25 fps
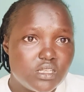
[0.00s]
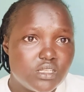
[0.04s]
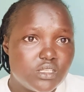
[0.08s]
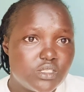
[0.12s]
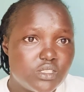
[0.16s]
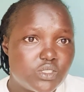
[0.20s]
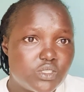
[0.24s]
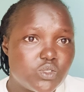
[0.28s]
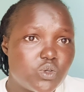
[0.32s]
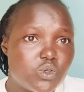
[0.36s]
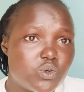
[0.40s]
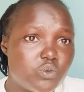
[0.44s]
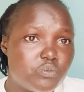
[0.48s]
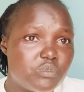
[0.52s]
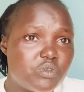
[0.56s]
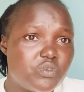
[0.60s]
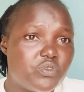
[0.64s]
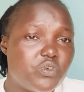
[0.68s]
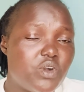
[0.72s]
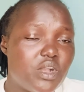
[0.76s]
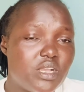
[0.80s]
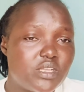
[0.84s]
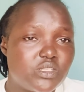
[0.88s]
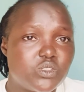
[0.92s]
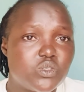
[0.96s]
So
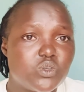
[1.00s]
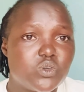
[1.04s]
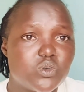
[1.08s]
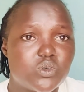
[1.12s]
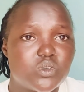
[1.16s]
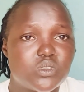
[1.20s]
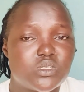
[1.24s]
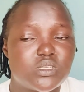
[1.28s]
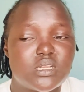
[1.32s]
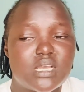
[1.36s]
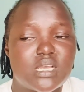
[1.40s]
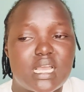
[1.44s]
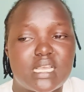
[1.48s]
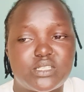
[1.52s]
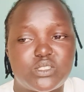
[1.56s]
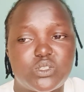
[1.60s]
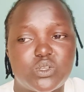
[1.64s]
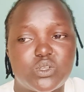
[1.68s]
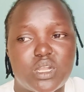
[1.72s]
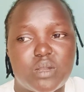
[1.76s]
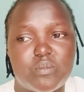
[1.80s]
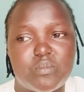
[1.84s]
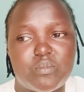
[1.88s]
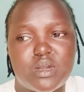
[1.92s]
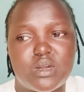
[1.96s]
before I
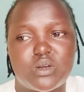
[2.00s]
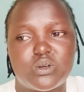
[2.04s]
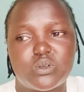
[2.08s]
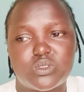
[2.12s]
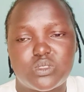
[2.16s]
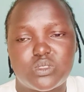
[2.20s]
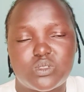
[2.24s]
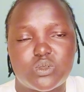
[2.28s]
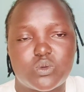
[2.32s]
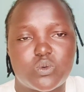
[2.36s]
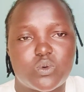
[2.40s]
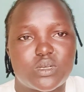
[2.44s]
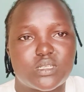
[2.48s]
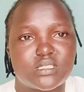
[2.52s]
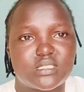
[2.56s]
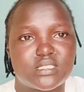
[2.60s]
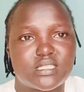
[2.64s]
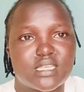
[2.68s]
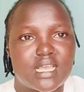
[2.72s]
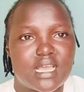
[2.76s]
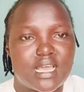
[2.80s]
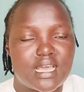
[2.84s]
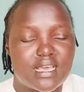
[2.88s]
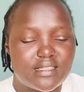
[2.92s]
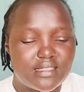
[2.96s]
talk about what
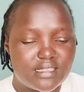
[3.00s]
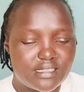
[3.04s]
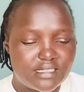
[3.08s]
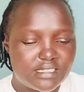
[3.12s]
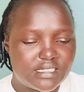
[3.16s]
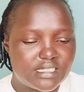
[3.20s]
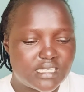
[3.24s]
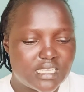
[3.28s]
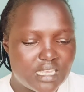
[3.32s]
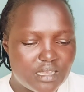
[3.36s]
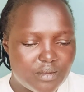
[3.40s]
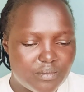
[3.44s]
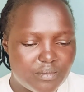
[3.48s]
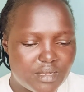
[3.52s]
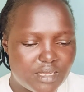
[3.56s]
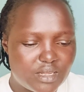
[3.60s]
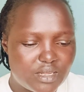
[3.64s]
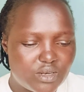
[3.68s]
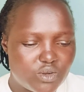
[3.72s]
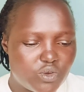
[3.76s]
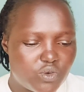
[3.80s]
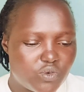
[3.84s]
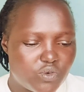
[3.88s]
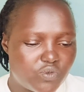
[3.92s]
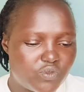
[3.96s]
the
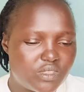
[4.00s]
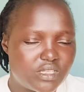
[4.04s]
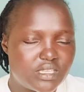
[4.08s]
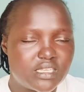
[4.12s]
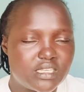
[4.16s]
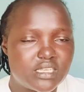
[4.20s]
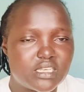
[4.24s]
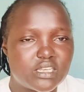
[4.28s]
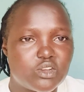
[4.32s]
chairman of the